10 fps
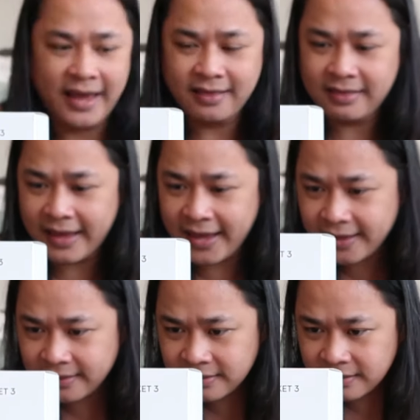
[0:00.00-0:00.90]
And
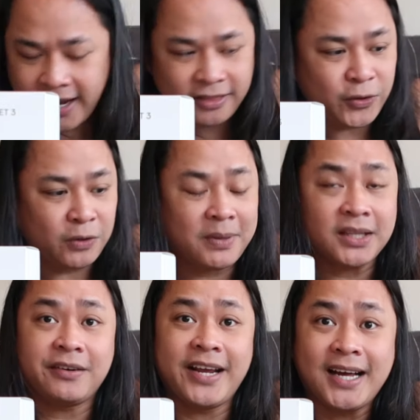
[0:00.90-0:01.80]
then, eto yung battery